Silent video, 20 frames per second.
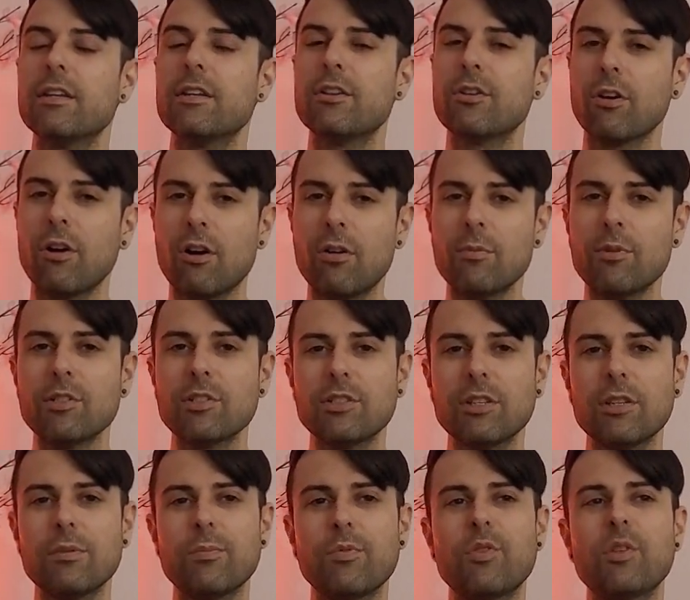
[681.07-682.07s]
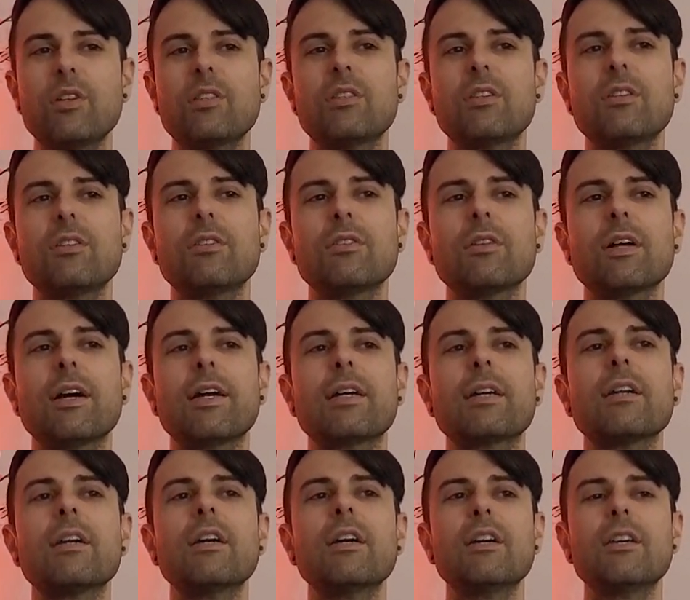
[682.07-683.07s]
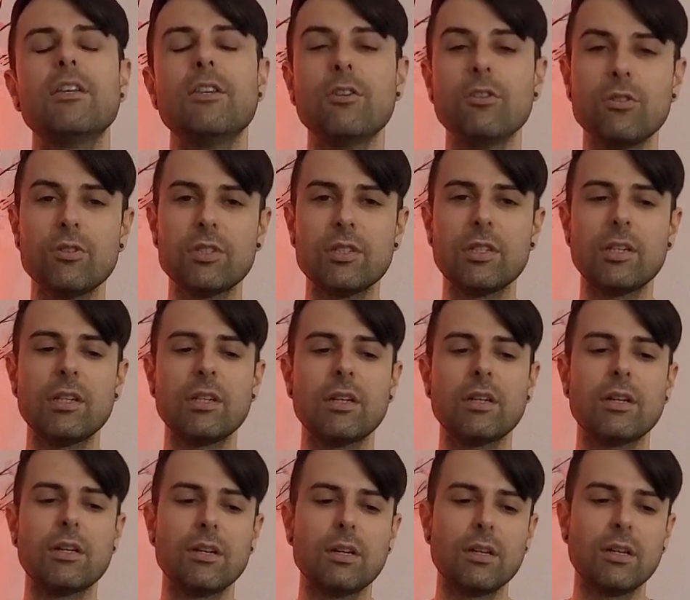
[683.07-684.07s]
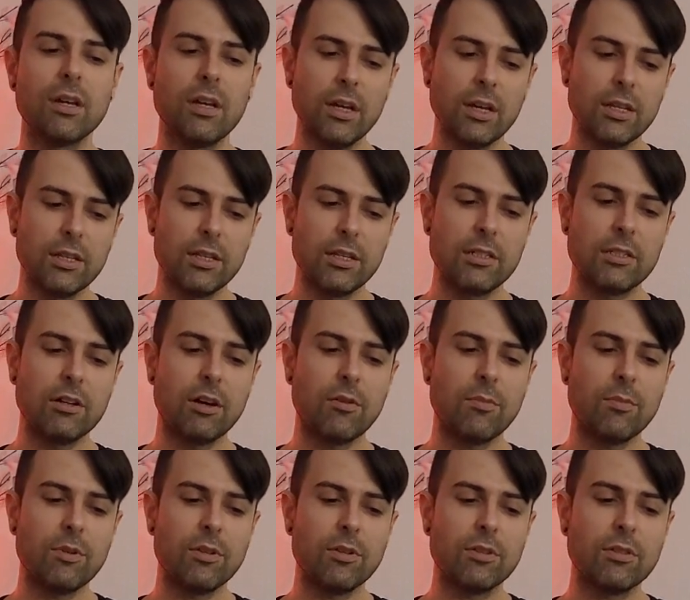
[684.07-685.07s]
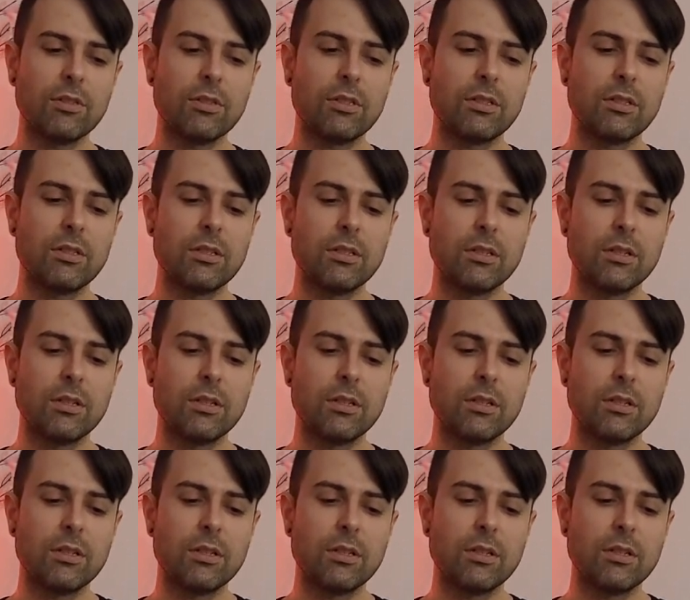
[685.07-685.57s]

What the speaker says: You're almost to the point that you're like using this almost